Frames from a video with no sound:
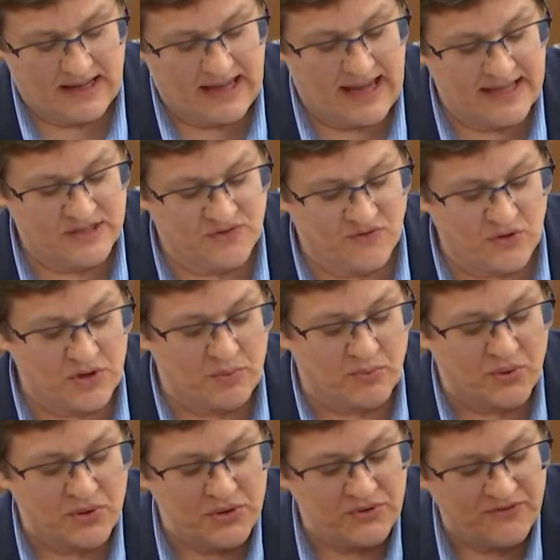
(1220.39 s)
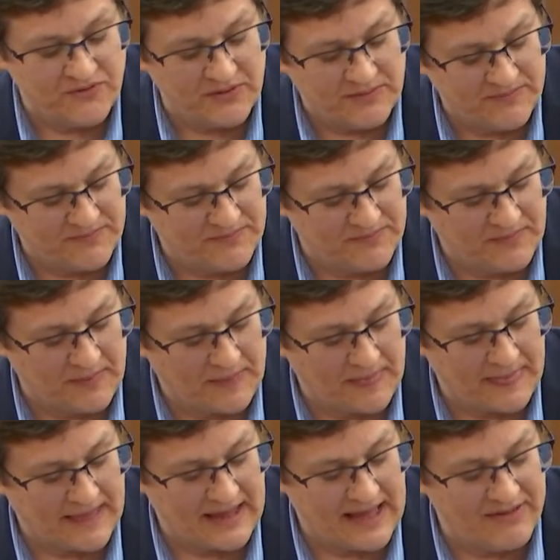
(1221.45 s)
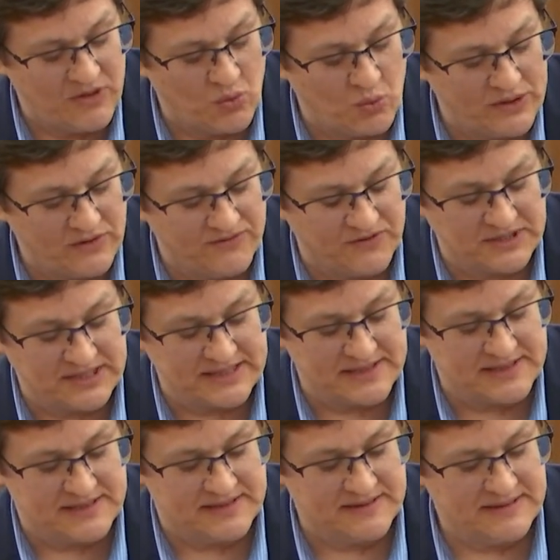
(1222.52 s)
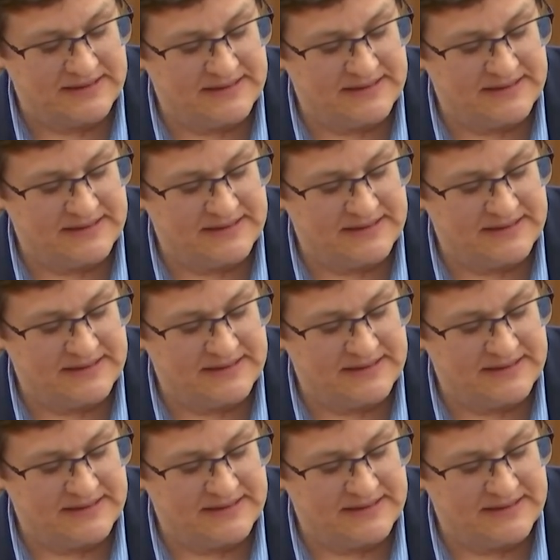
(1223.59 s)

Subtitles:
As for the proof and the willfulness,